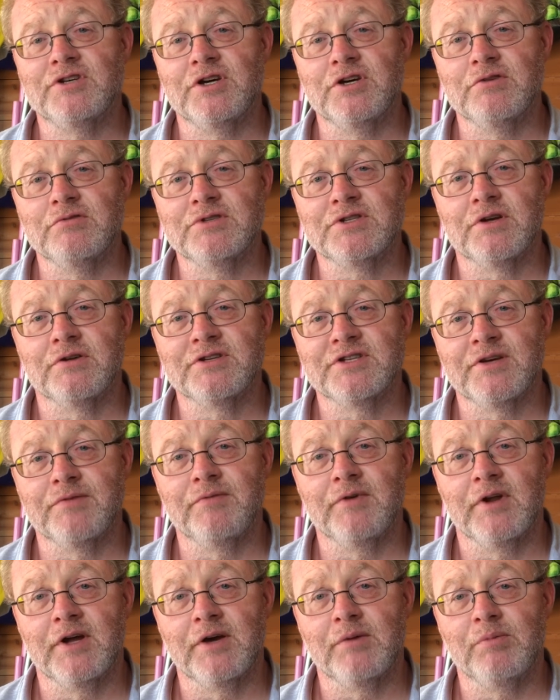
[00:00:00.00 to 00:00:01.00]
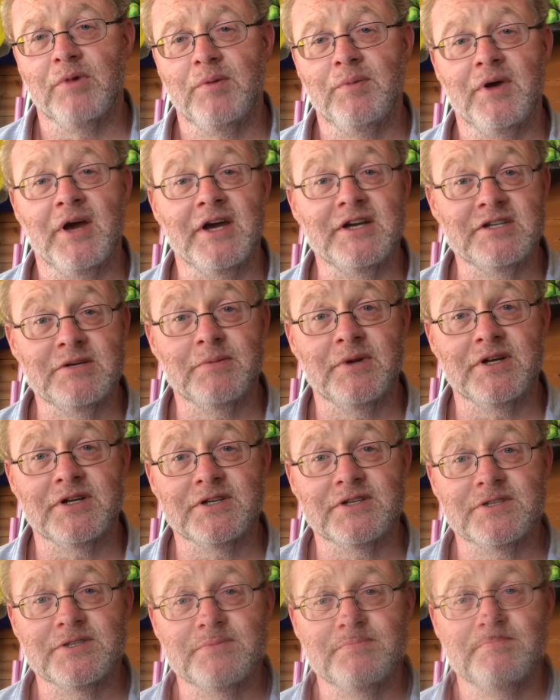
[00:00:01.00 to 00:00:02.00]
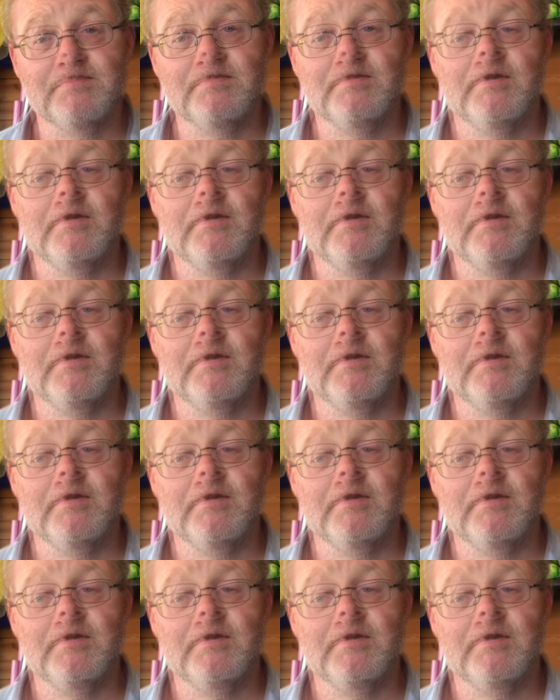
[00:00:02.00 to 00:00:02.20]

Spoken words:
to use on something like maybe 80 meters.